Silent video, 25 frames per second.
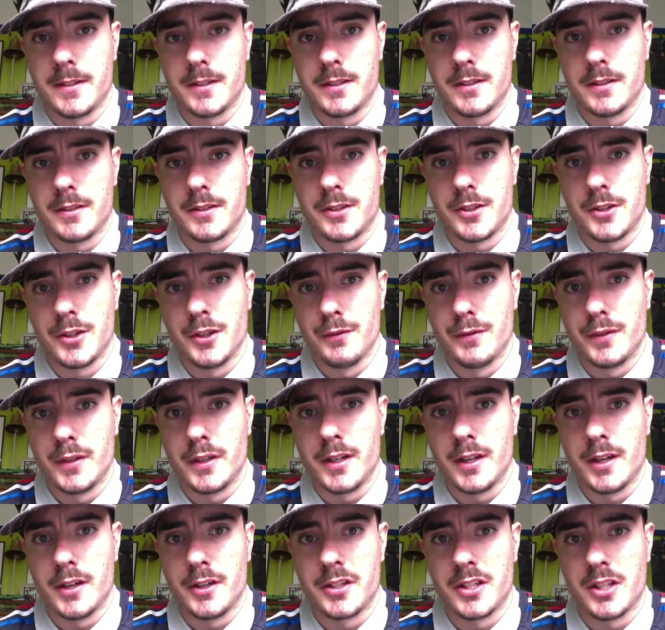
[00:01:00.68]
uh, two
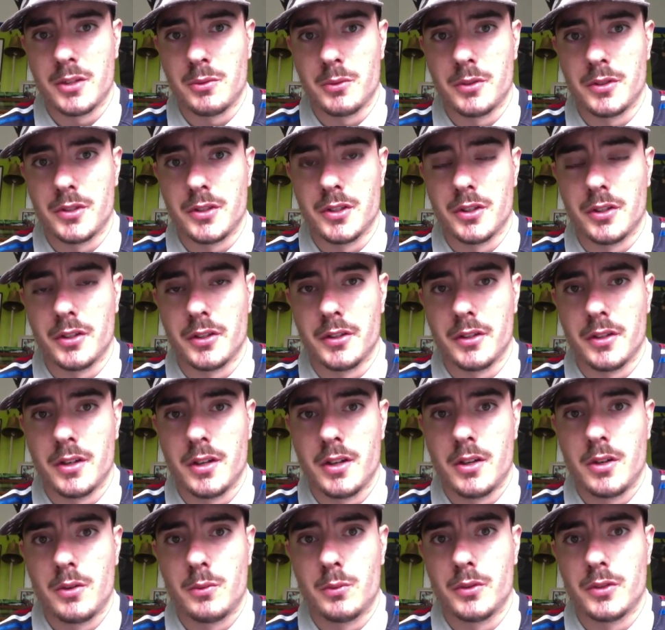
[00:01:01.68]
videos that were done
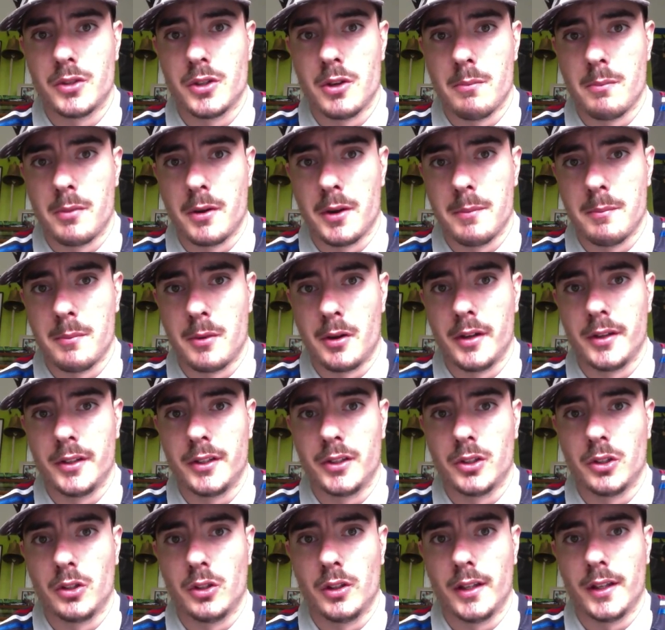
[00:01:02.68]
were done by
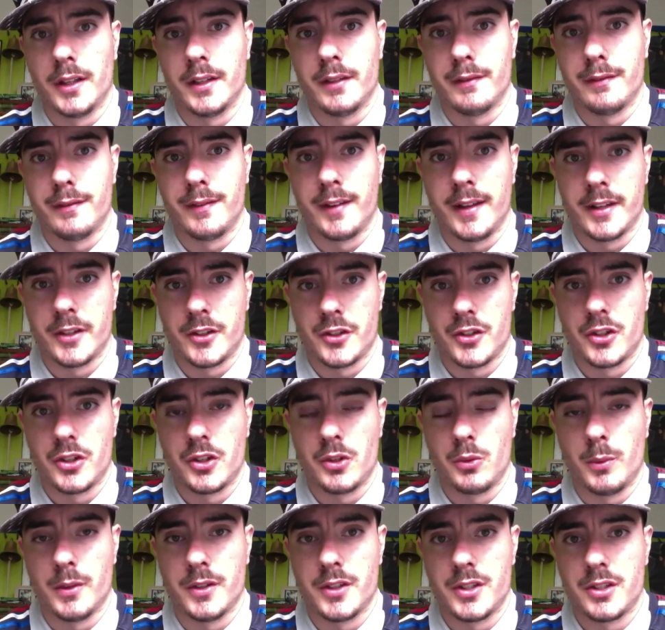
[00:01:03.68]
Michael and Fletcher,
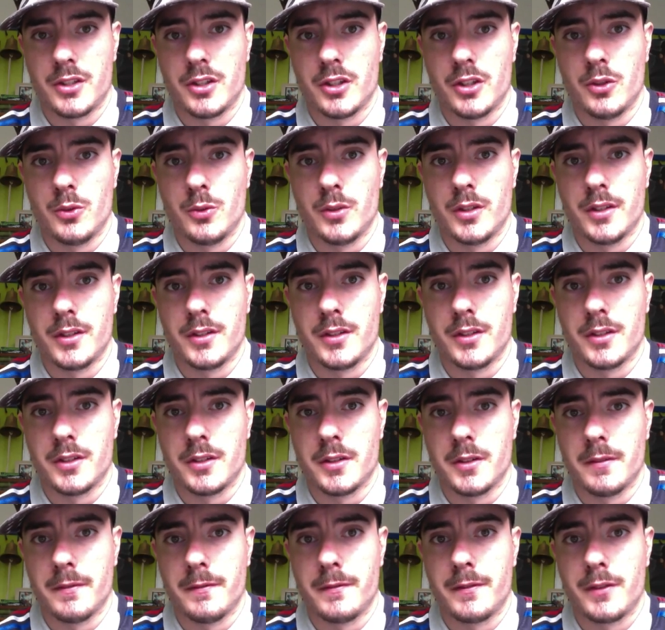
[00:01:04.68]
which who did
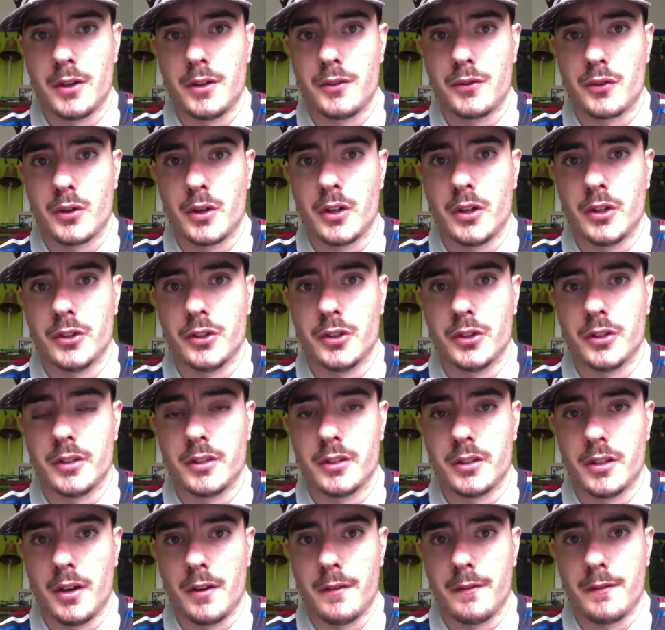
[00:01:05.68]
uh, very very good,
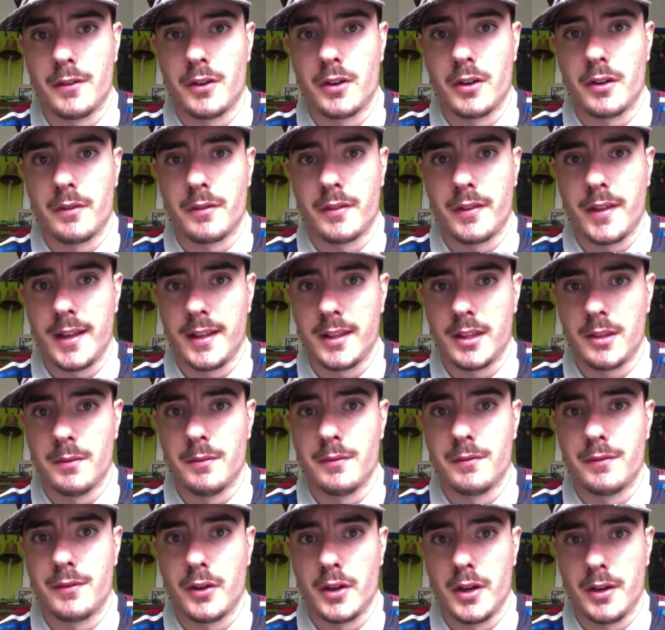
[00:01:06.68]
and I, I thank
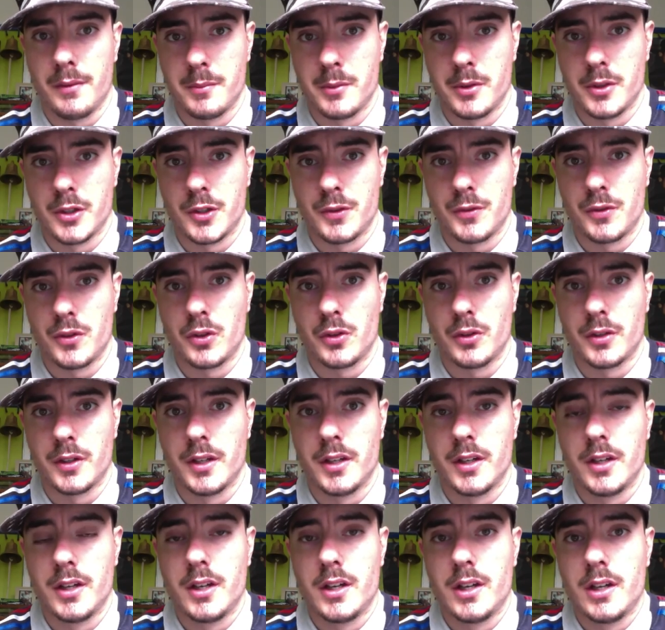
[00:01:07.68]
them very much for
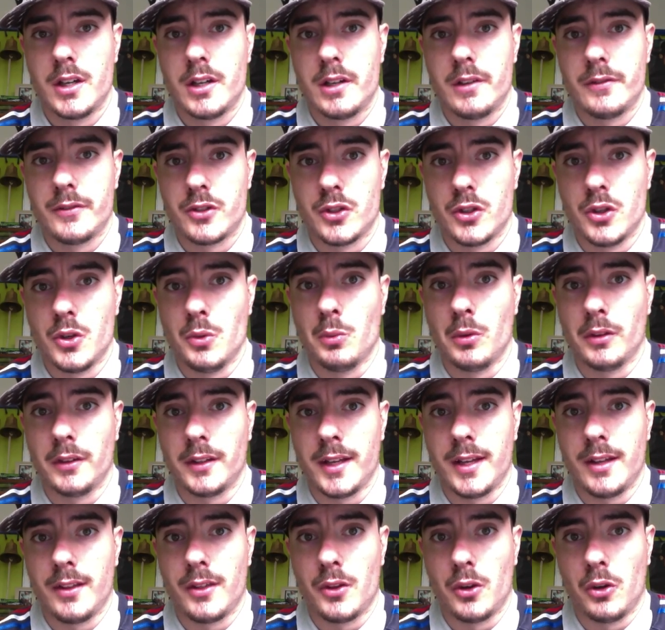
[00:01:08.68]
doing what
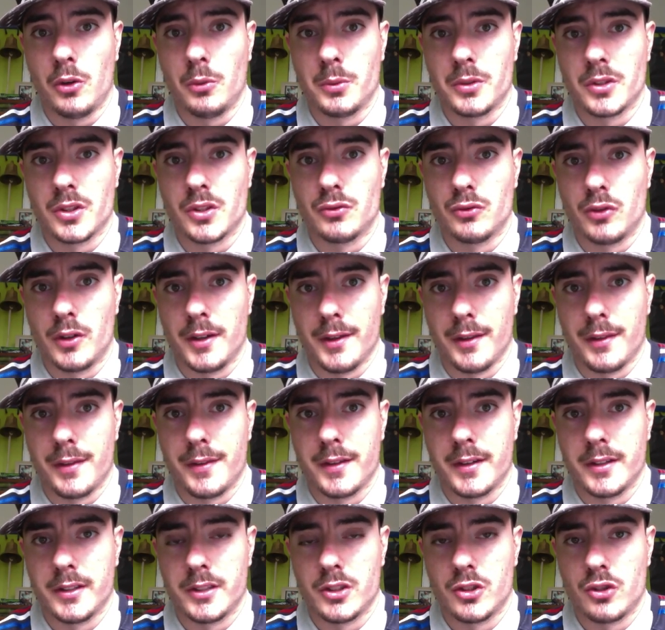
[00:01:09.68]
they thought was the right
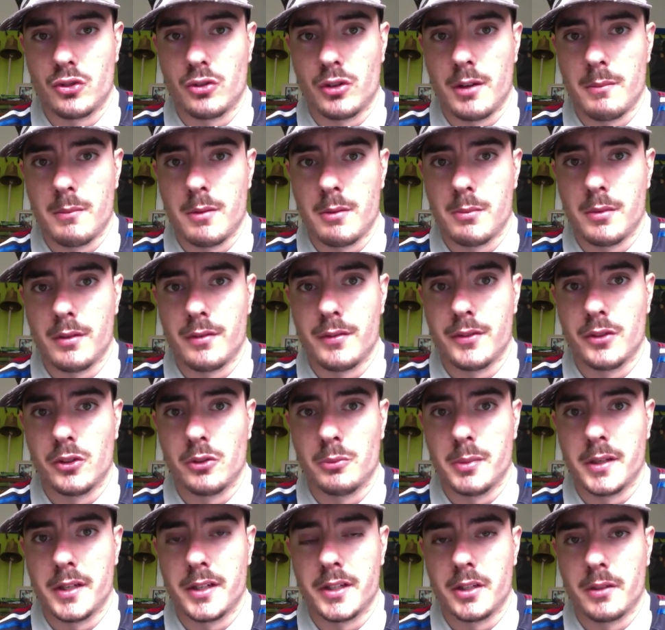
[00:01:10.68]
thing to try and make me feel
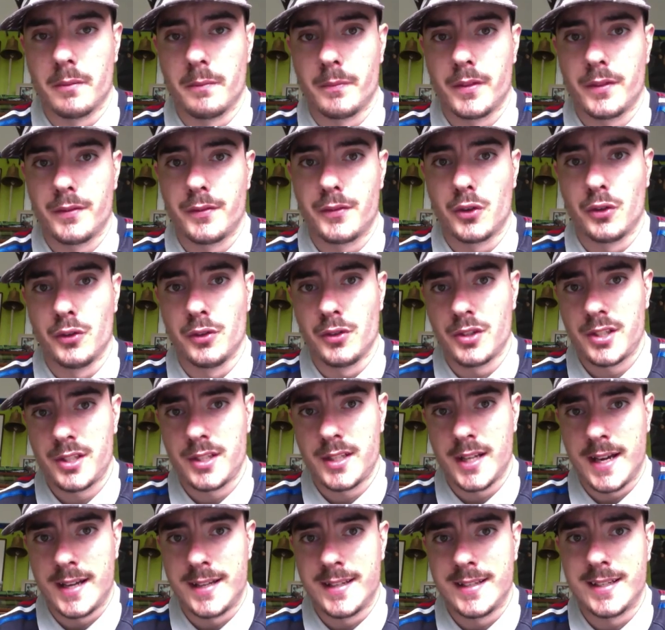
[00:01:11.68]
better, for
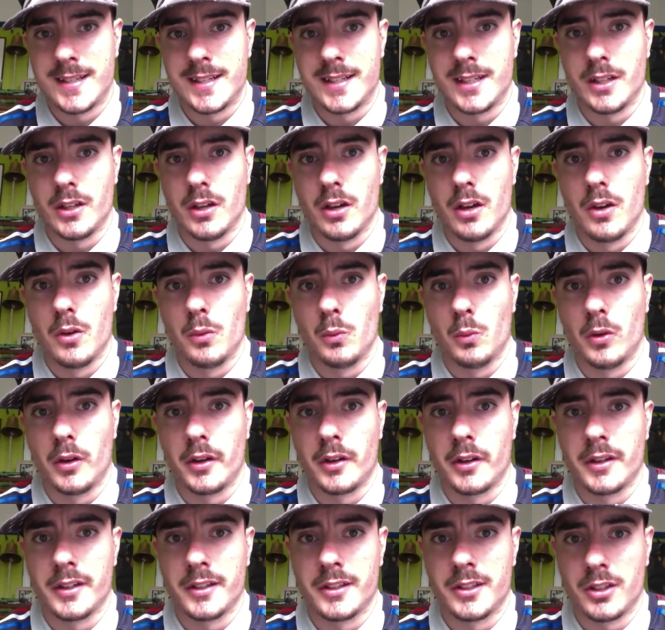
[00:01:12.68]
understanding what
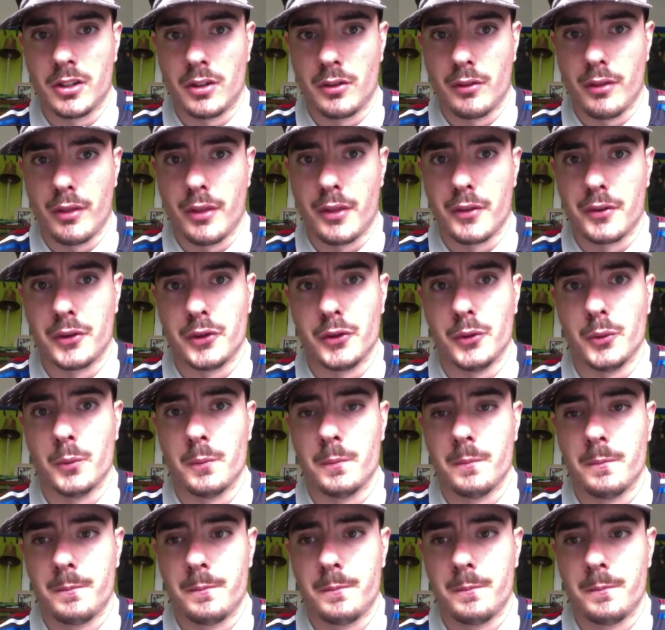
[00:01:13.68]
I had gone through.